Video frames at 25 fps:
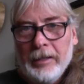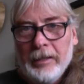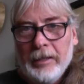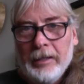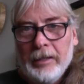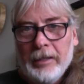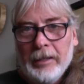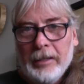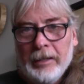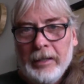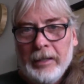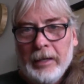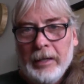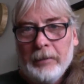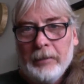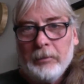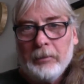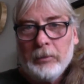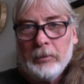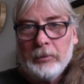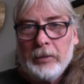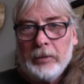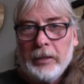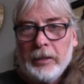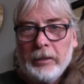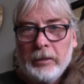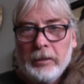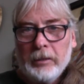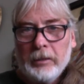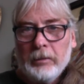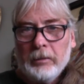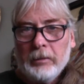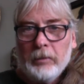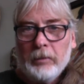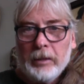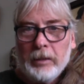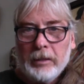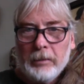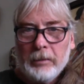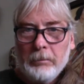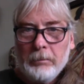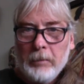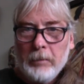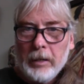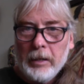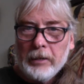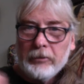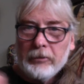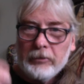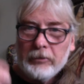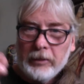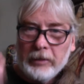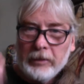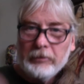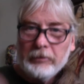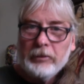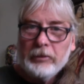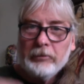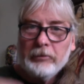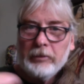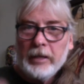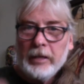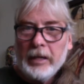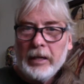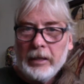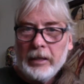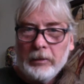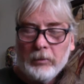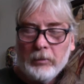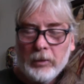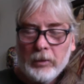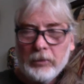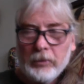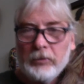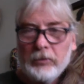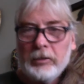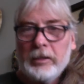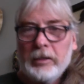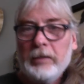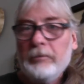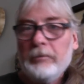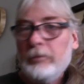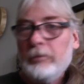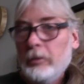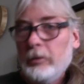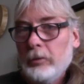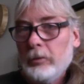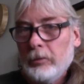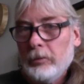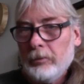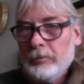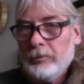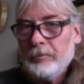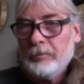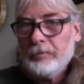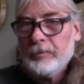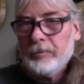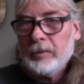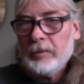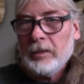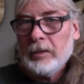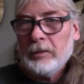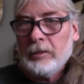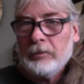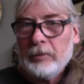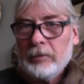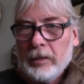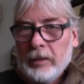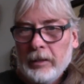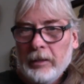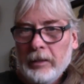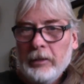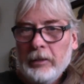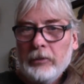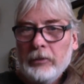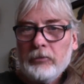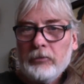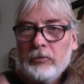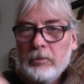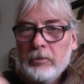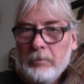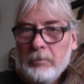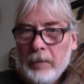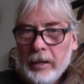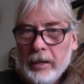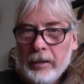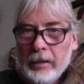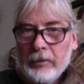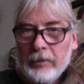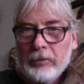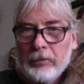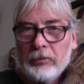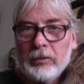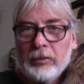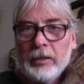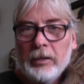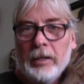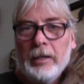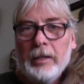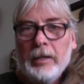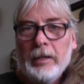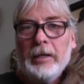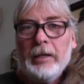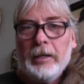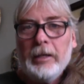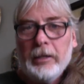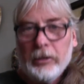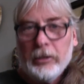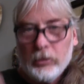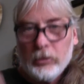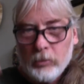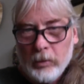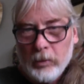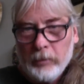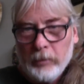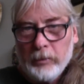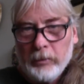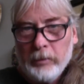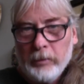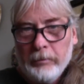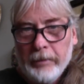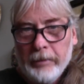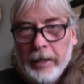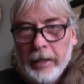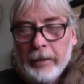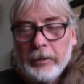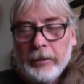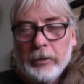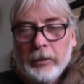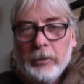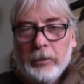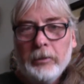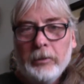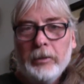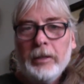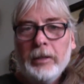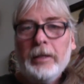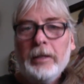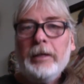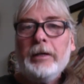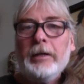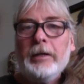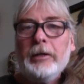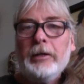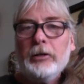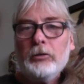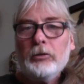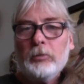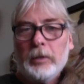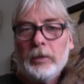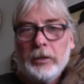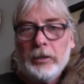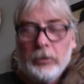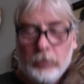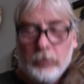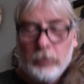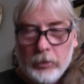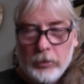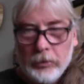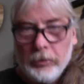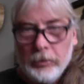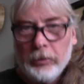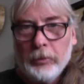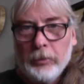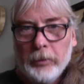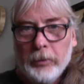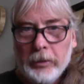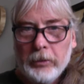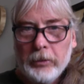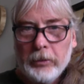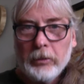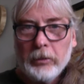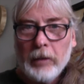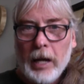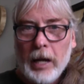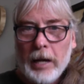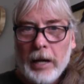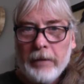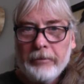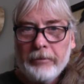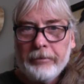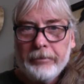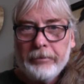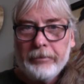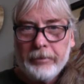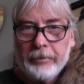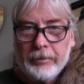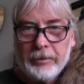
and that will tell you what the myths that society wants to give you and say here's the myths here's what we value here's what you should do with your life